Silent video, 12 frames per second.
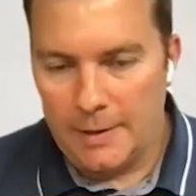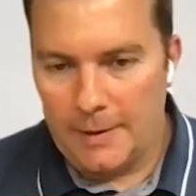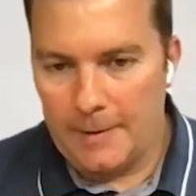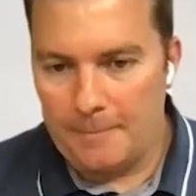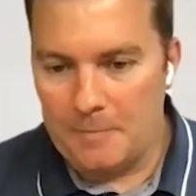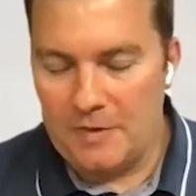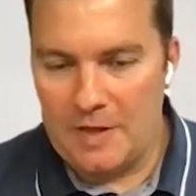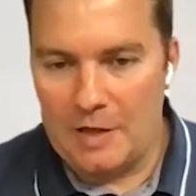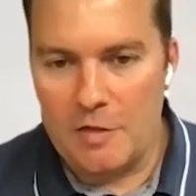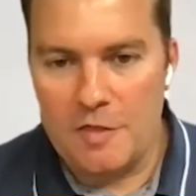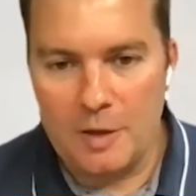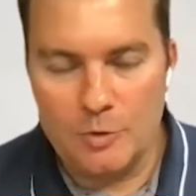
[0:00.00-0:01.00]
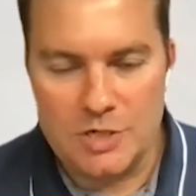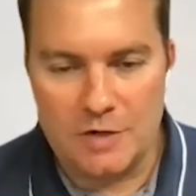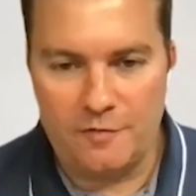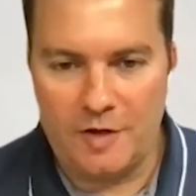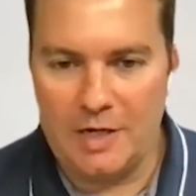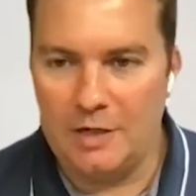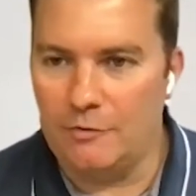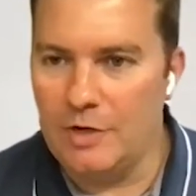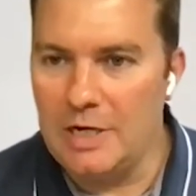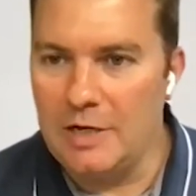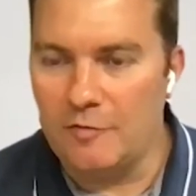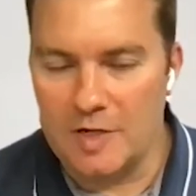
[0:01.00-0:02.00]
The other thing which I find
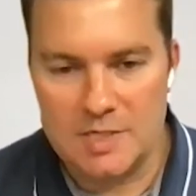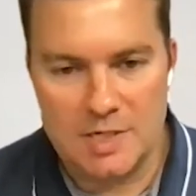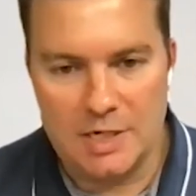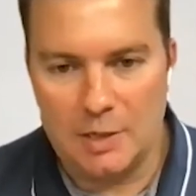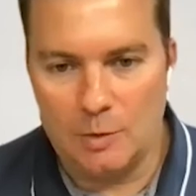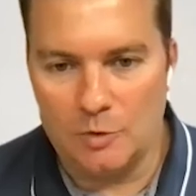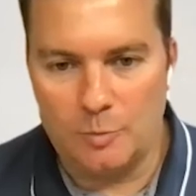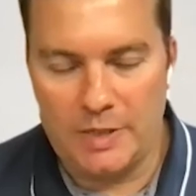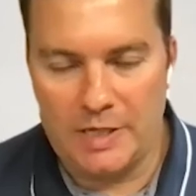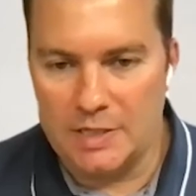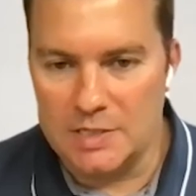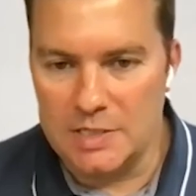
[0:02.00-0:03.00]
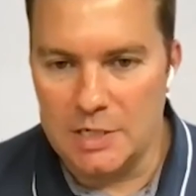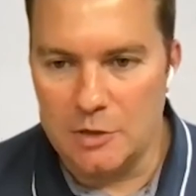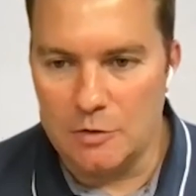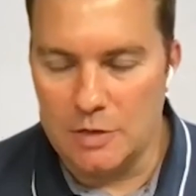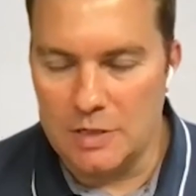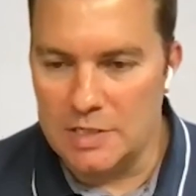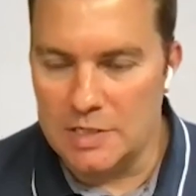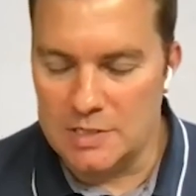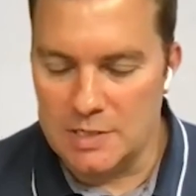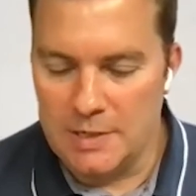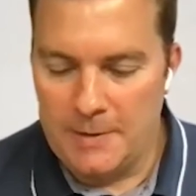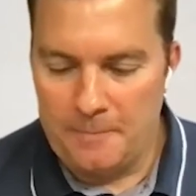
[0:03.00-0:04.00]
really fascinating with Pleiades Neo
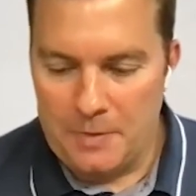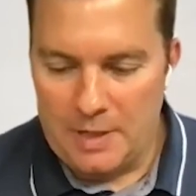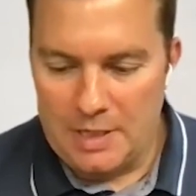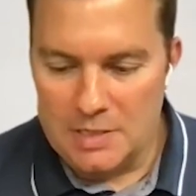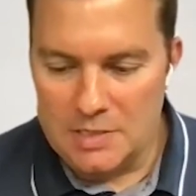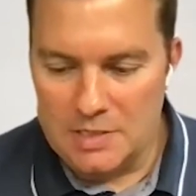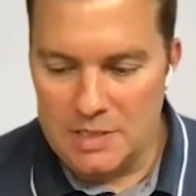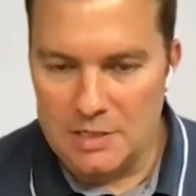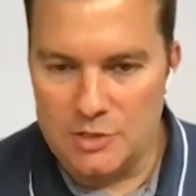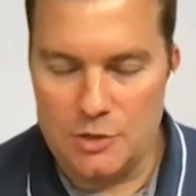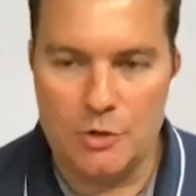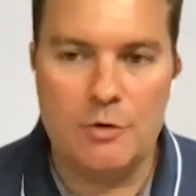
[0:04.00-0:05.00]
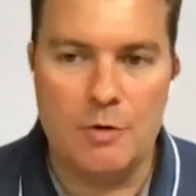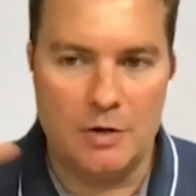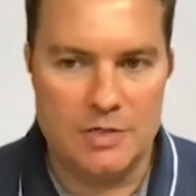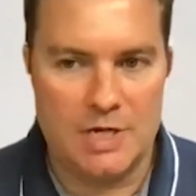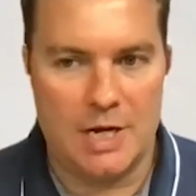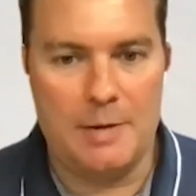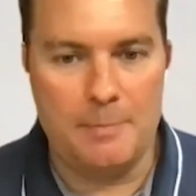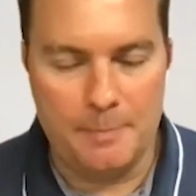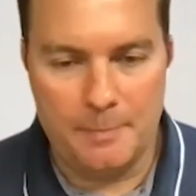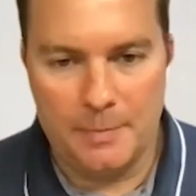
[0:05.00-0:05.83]
is the turnaround time